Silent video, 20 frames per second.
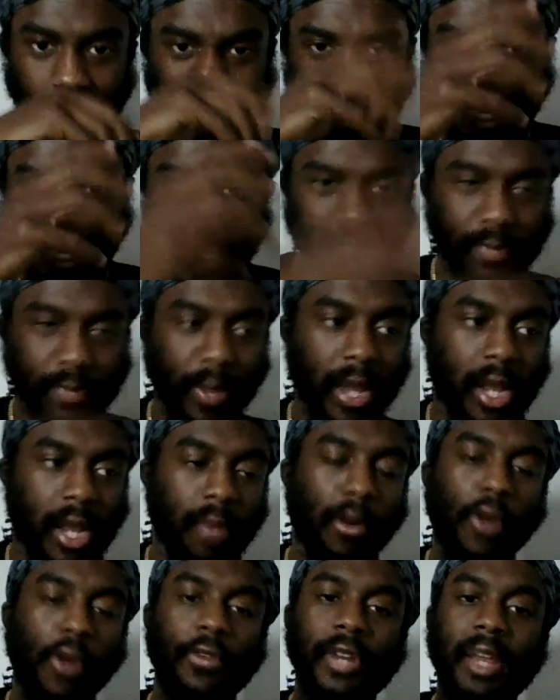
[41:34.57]
kids might come
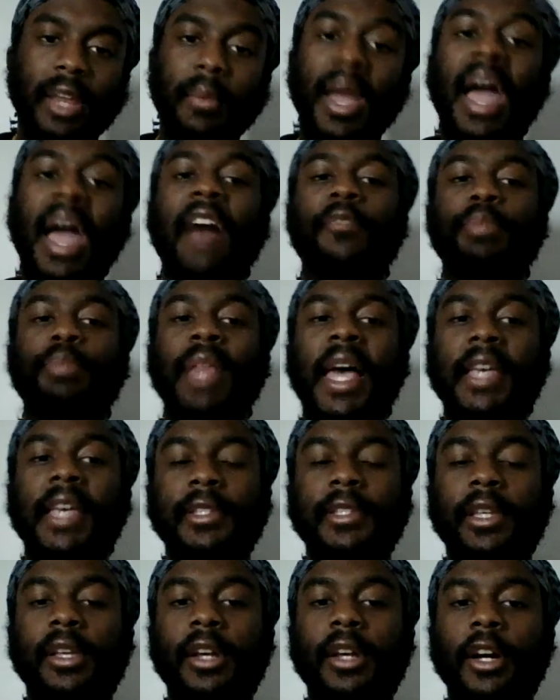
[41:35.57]
over. They might have
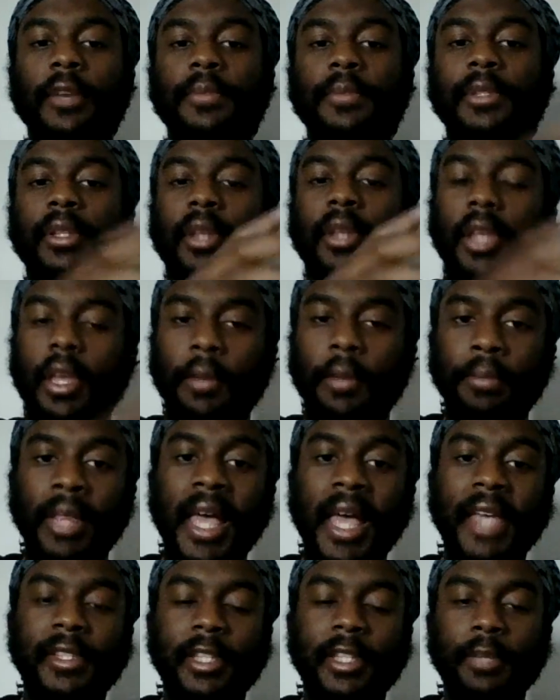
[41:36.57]
plastic cups,
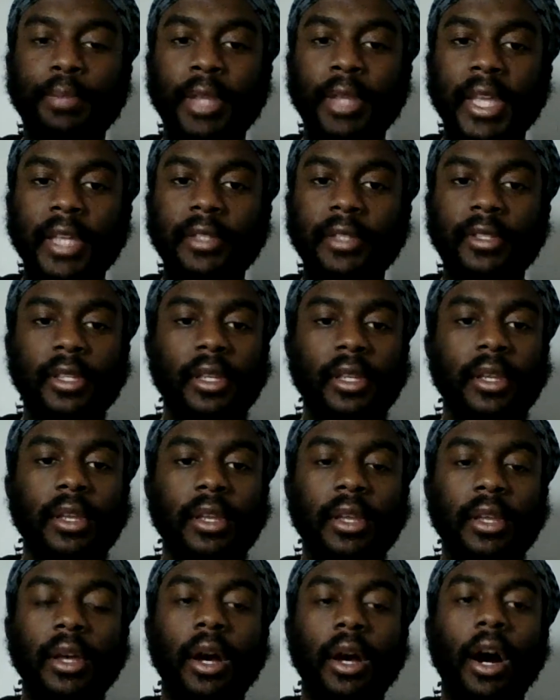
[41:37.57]
plastic plates,
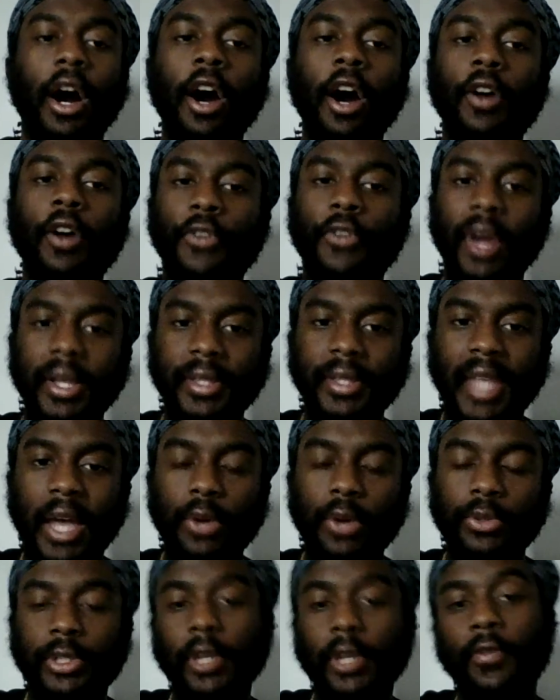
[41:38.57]
run
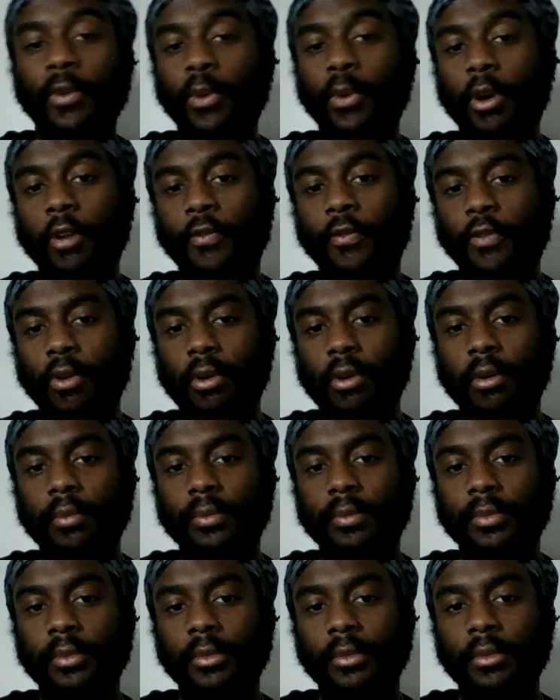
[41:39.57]
down silverware for them.
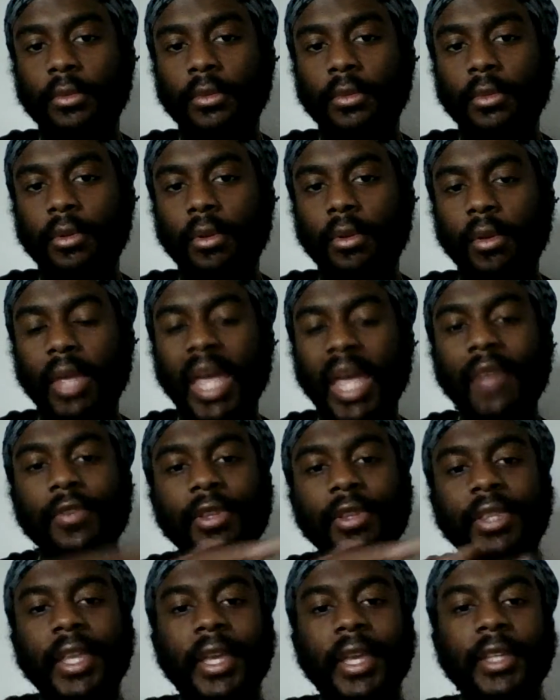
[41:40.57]

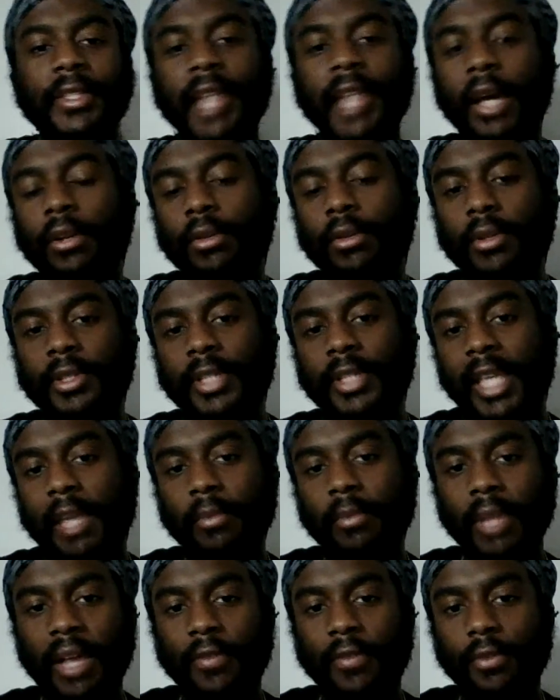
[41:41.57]
Everything is not on the
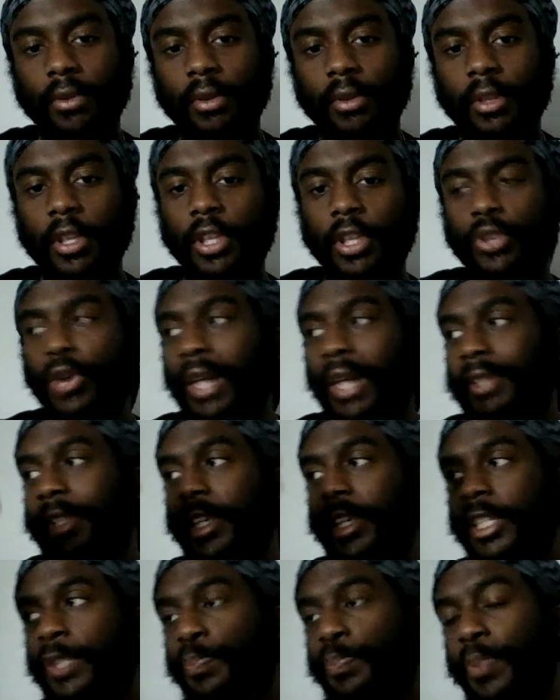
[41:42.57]
same level. You got the
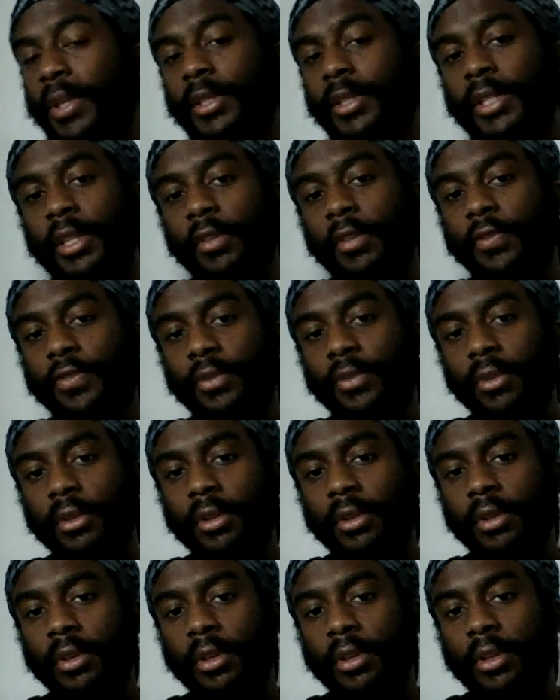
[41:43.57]
expensive,
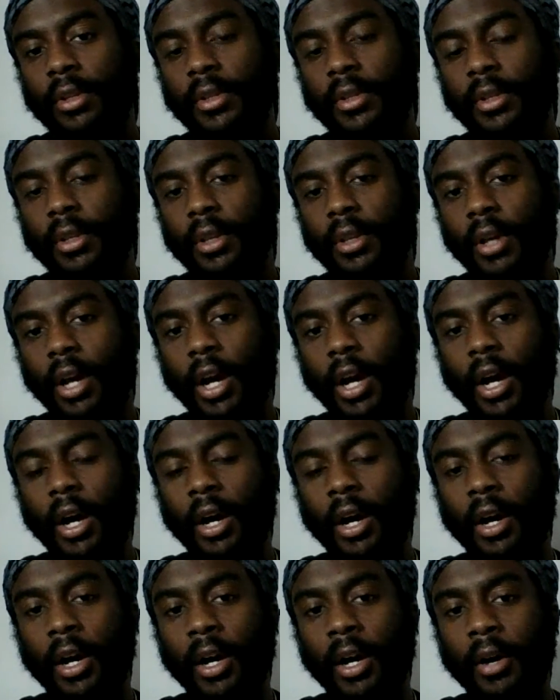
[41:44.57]

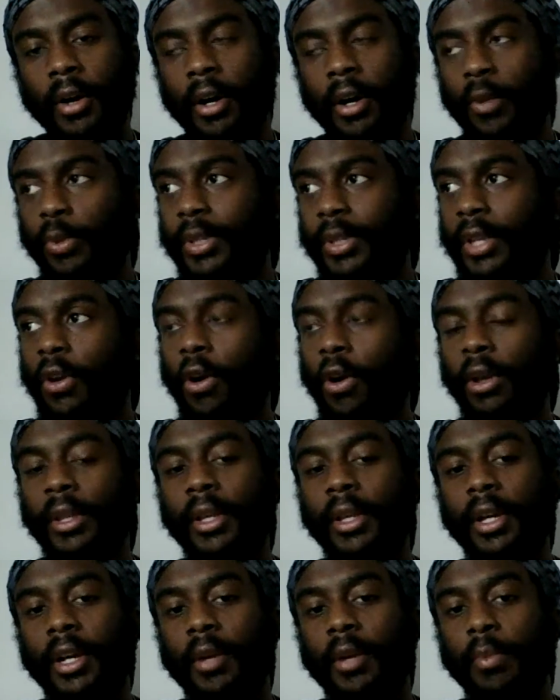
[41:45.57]
what they call
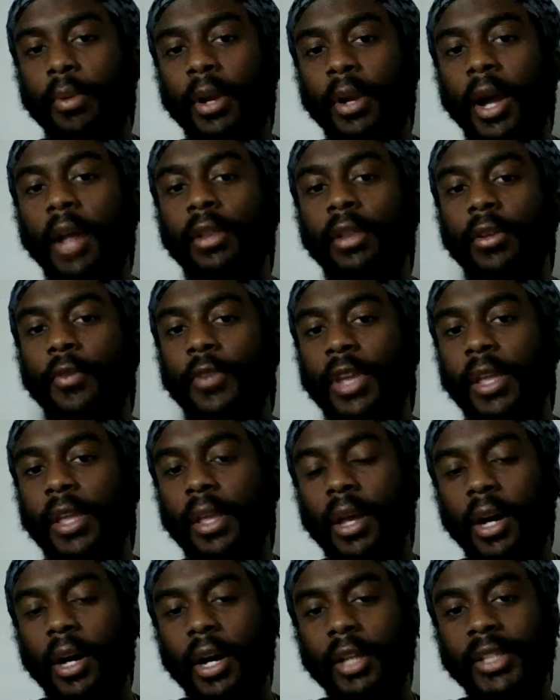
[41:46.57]
it, cutlery,
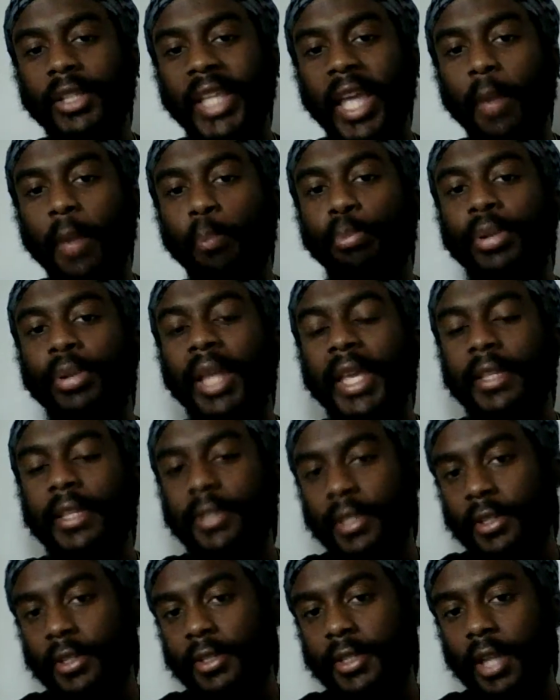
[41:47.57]
damn
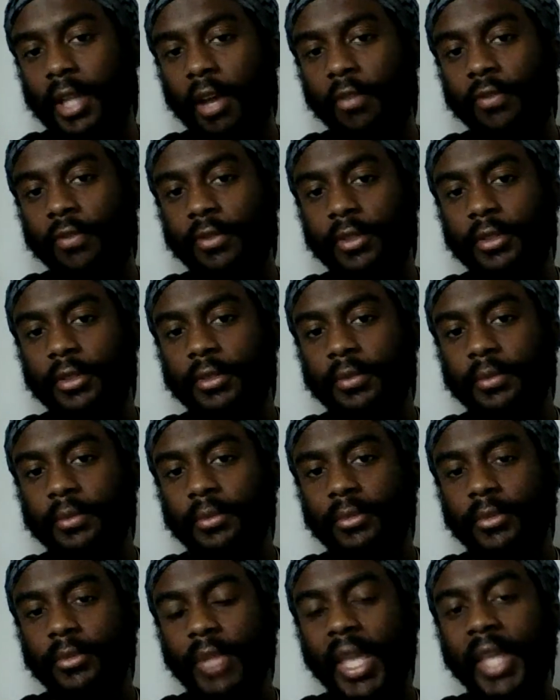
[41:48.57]
plates and stuff,
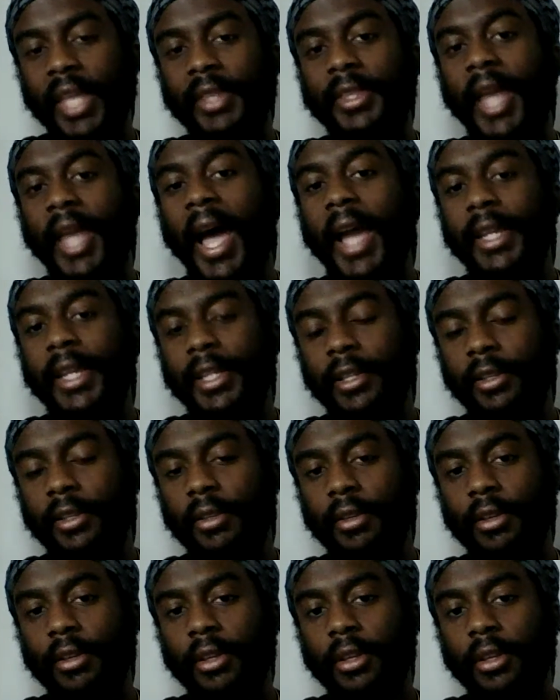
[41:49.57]
and dining,